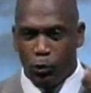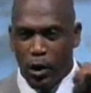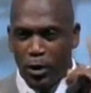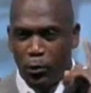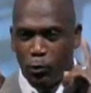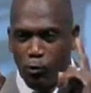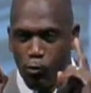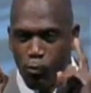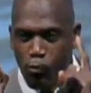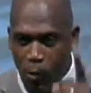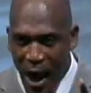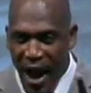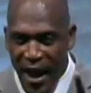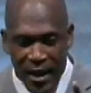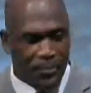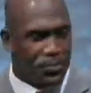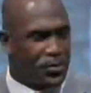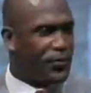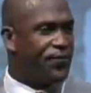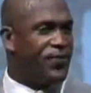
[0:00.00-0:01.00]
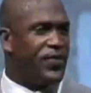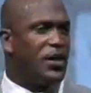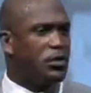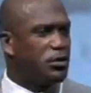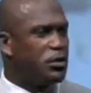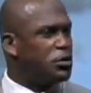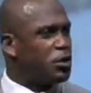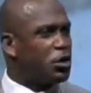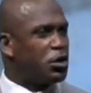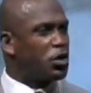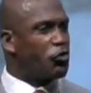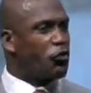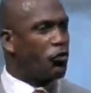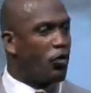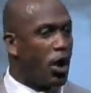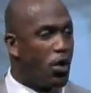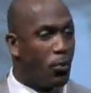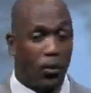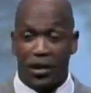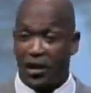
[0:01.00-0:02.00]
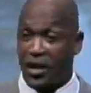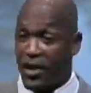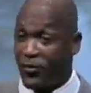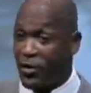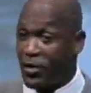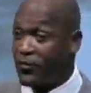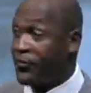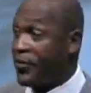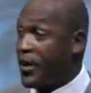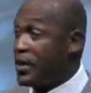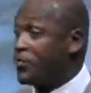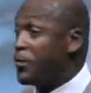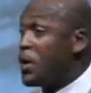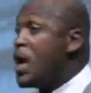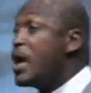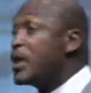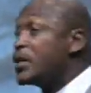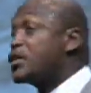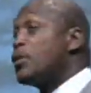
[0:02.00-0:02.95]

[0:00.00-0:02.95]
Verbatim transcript: and run right up the field and destroy what's ever in front of them.